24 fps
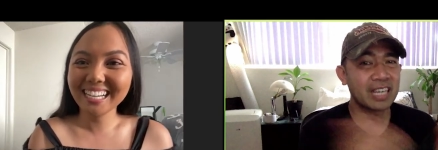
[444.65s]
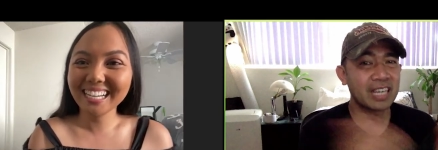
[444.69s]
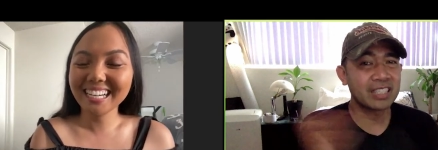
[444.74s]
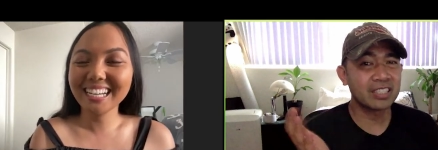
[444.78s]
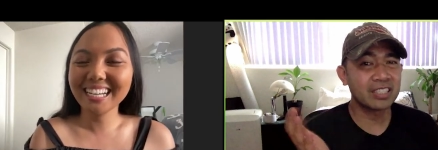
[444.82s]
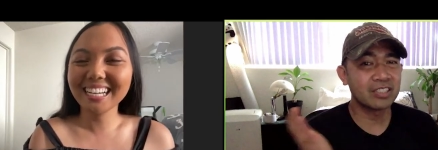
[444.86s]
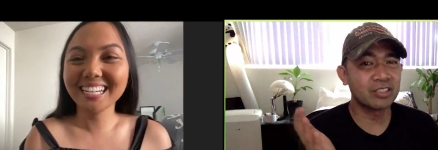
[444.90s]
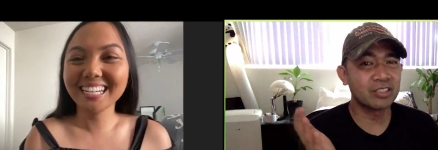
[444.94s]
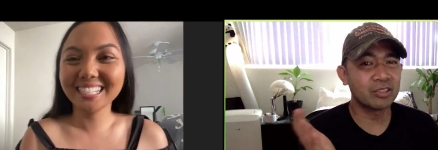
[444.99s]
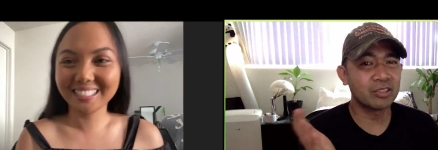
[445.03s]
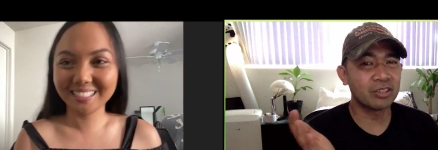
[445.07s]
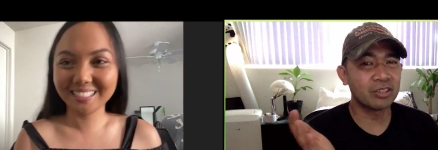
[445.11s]
Speaker 1: you
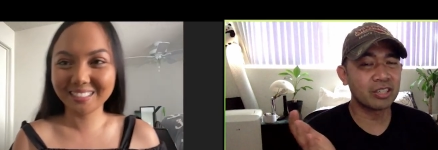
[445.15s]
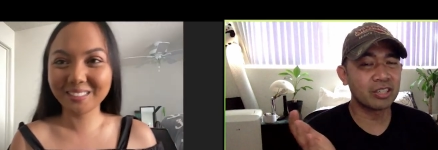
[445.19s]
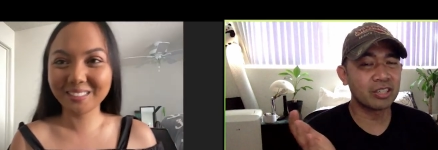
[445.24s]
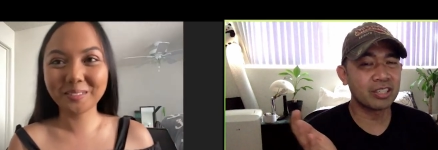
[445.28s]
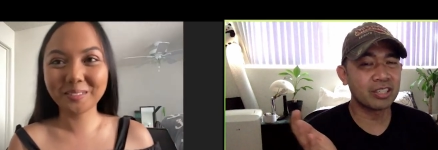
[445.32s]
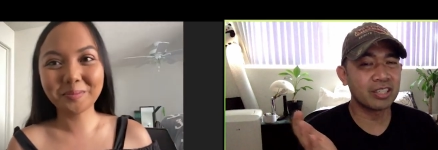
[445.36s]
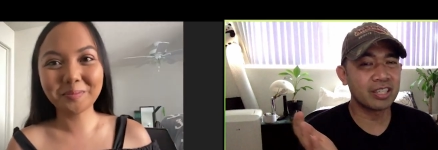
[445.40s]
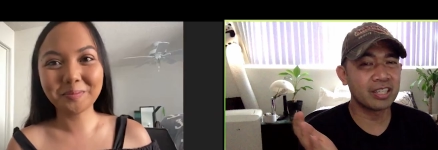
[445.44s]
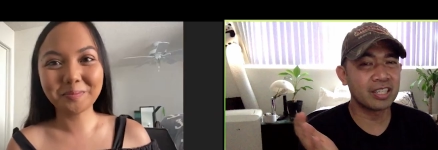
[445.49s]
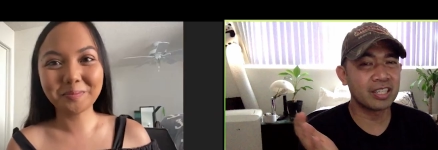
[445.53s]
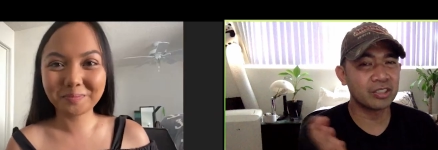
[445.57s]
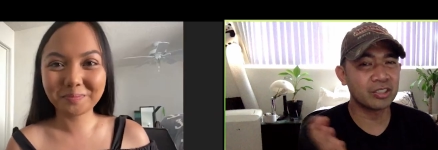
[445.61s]
guys
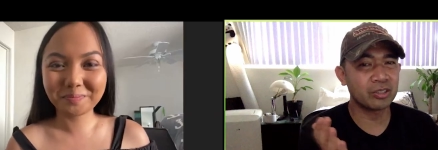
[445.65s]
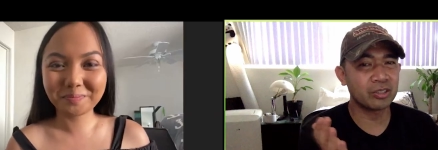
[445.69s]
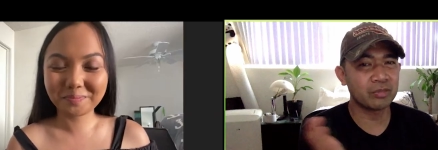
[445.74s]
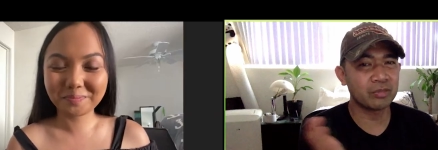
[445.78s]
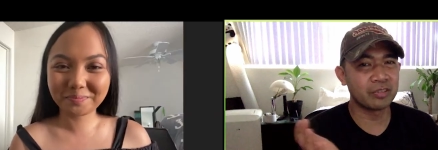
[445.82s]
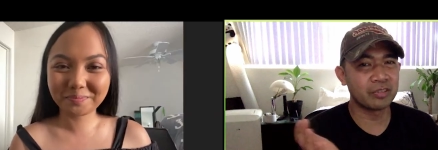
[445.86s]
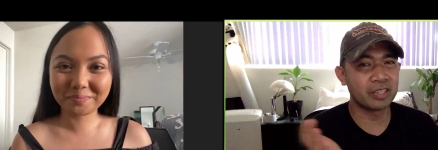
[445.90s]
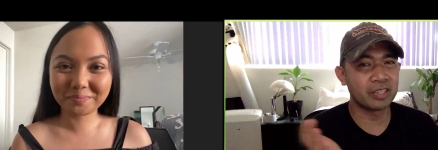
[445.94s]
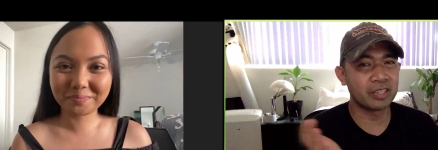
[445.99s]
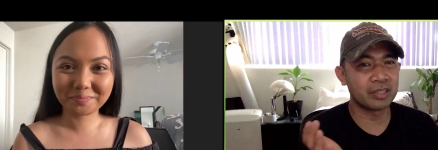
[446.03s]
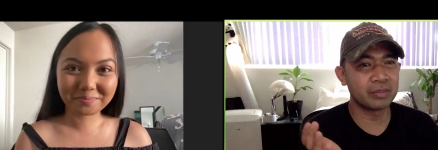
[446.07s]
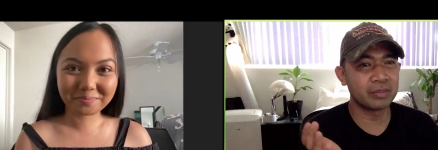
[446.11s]
enjoyed this
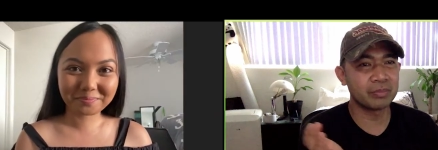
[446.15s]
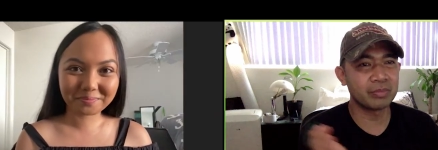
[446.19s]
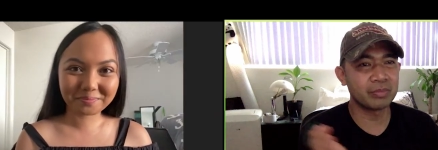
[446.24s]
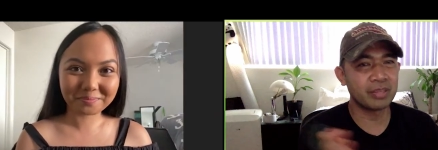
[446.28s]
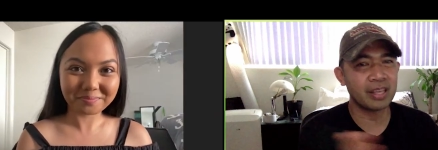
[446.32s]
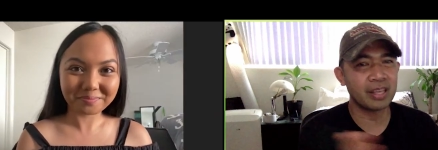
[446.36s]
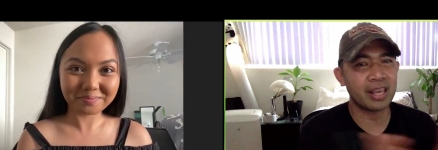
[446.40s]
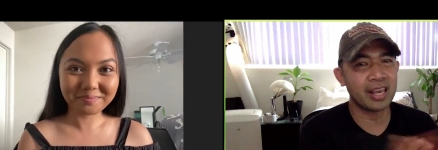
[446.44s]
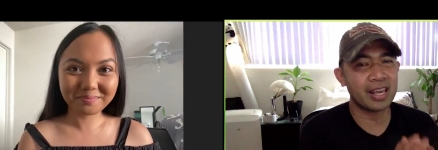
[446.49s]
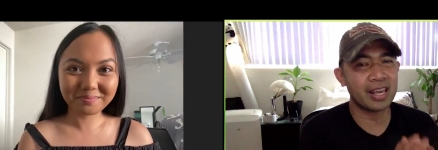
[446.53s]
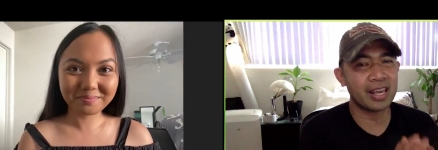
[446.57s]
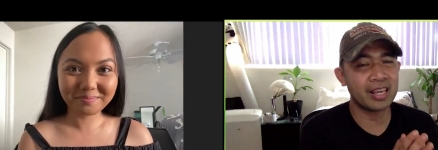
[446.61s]
short
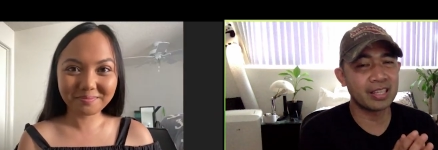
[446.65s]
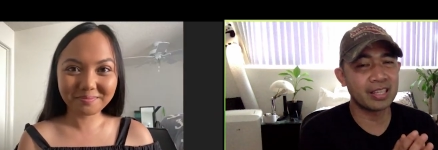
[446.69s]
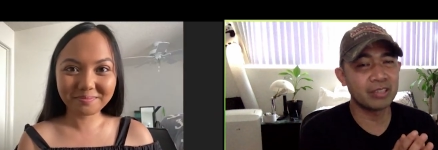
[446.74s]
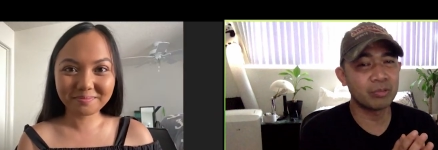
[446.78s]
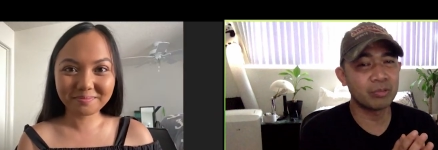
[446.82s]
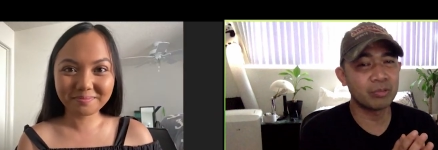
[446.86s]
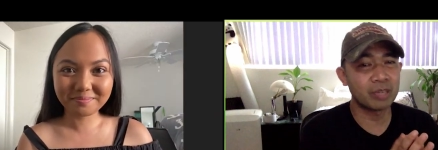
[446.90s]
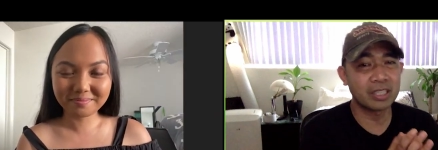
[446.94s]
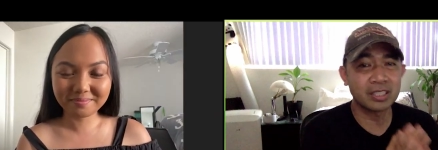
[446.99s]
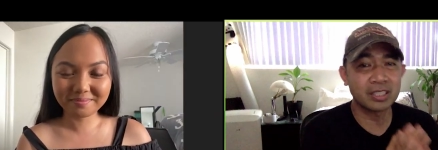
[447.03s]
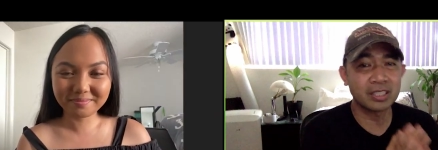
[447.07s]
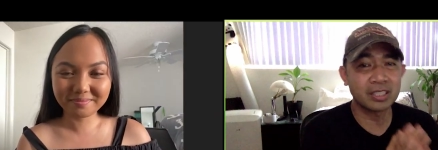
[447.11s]
film
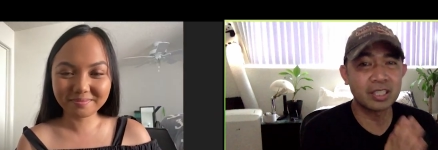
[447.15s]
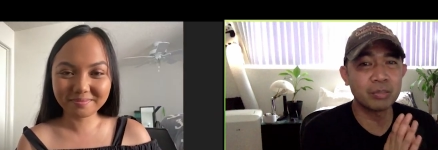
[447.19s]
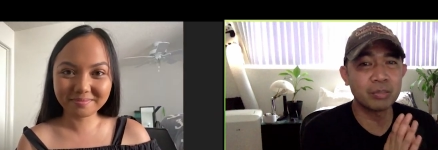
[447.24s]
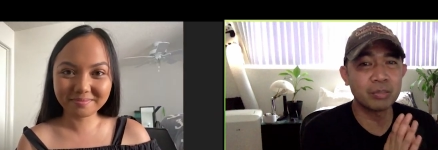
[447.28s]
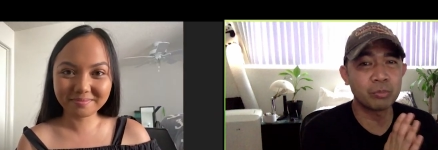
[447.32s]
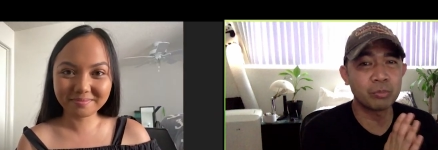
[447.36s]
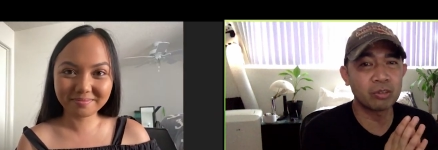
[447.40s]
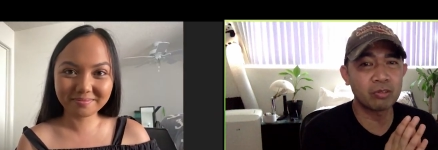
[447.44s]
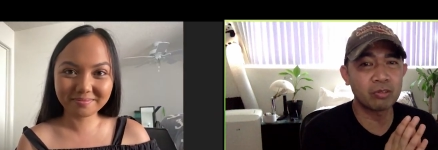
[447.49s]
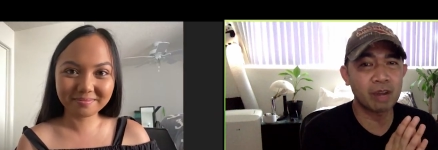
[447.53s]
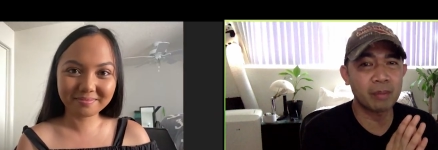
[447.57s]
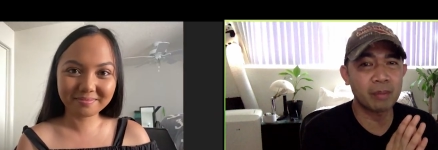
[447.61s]
and you want to see
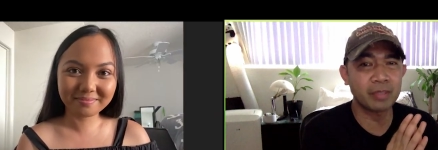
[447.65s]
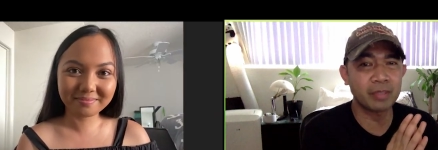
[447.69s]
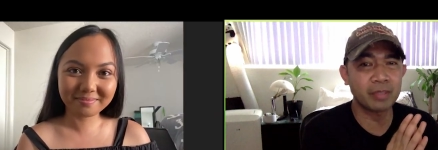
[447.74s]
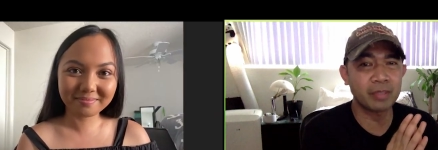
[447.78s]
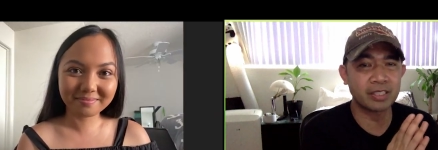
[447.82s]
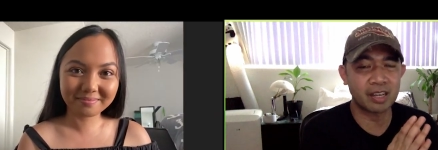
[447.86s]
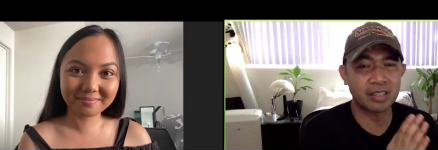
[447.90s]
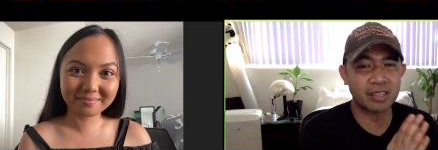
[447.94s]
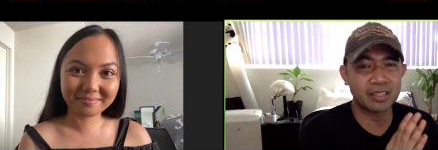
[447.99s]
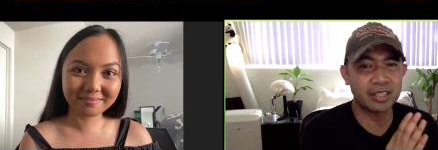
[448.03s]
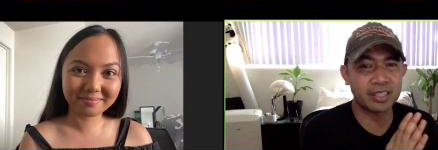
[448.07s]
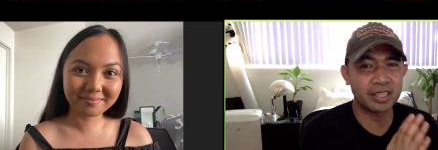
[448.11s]
more Romics
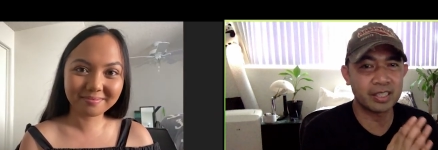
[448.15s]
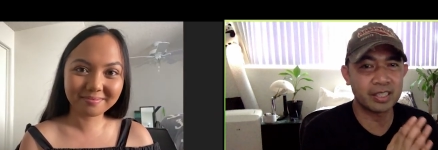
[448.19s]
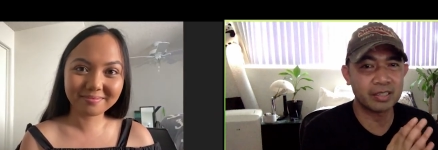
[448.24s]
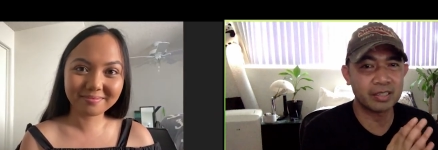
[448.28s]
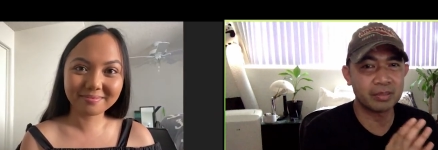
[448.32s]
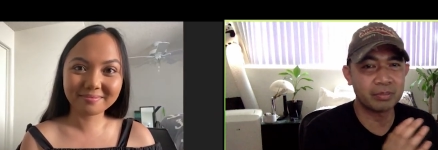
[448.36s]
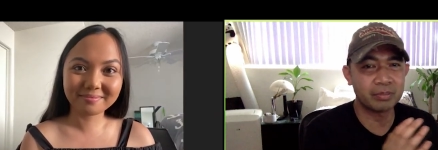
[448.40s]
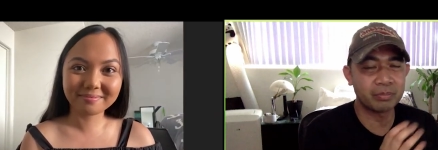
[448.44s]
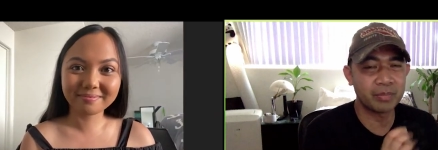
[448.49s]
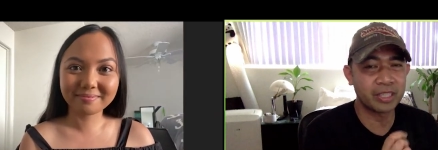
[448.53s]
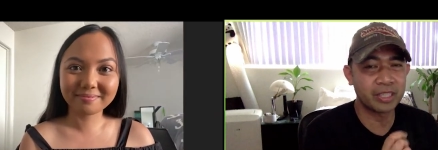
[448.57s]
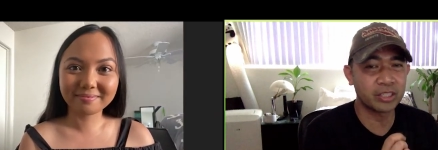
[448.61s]

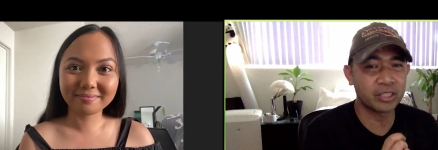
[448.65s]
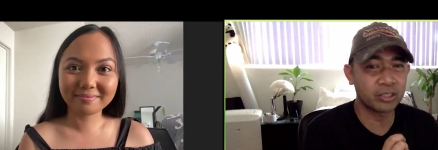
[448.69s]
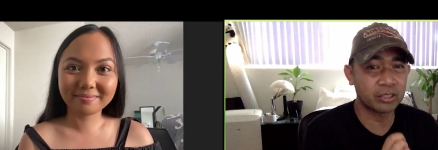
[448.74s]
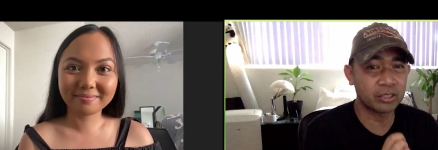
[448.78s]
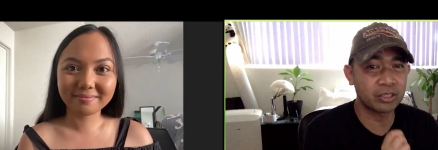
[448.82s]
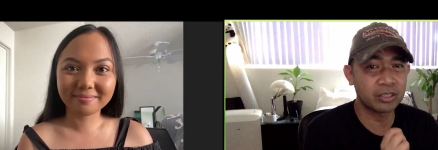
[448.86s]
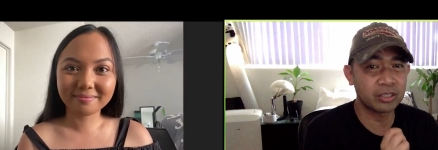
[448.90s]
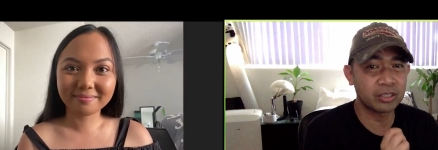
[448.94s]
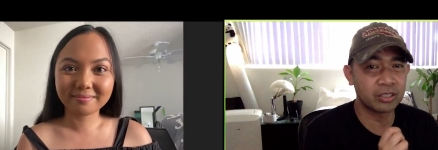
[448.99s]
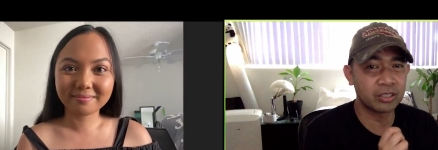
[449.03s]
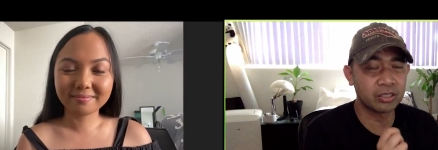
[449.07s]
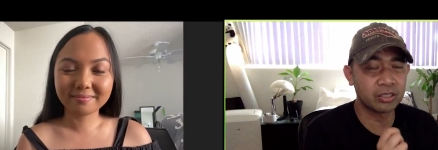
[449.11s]
content, make
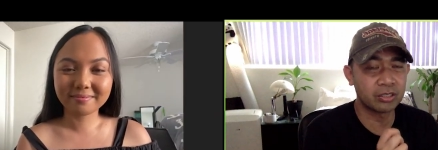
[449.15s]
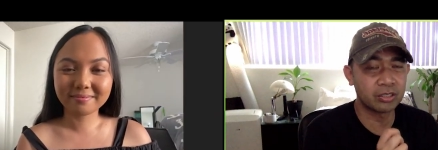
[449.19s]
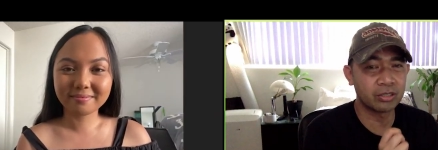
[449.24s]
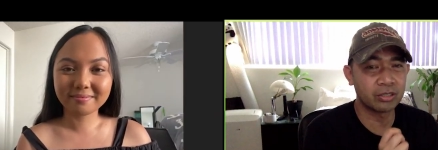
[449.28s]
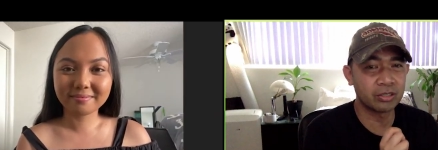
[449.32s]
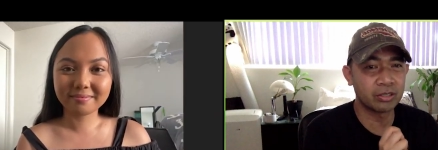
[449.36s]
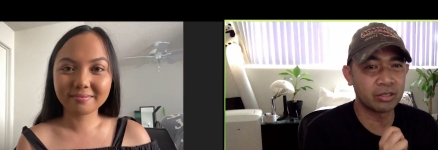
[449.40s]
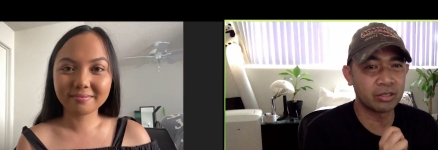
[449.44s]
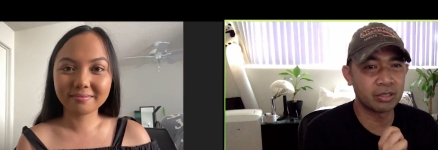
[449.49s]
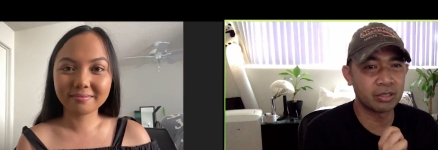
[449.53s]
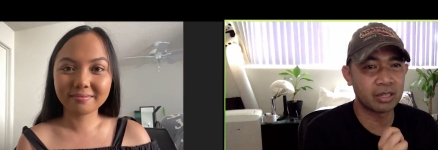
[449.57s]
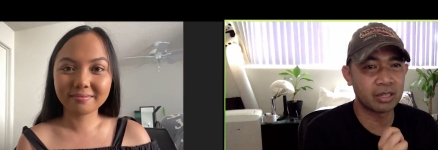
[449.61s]
sure
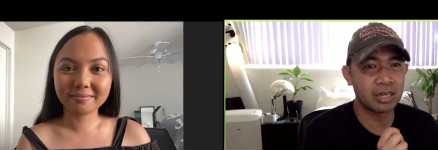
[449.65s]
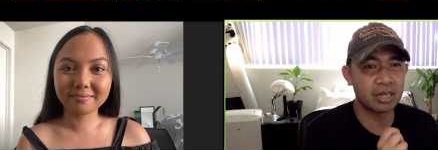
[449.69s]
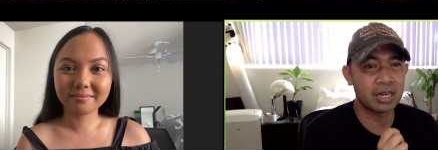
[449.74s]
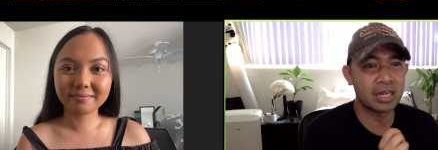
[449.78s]
to